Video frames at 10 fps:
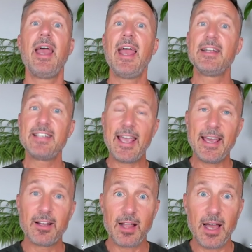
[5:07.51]
and to
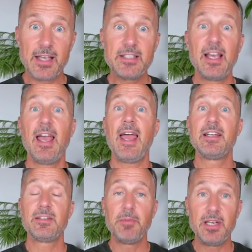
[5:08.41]
analyze
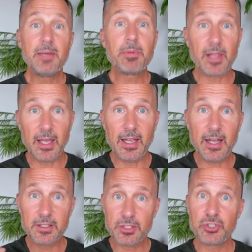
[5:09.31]
and to manipulate
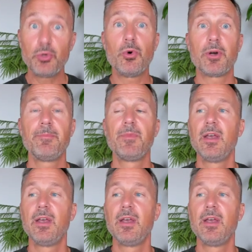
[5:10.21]
and to store.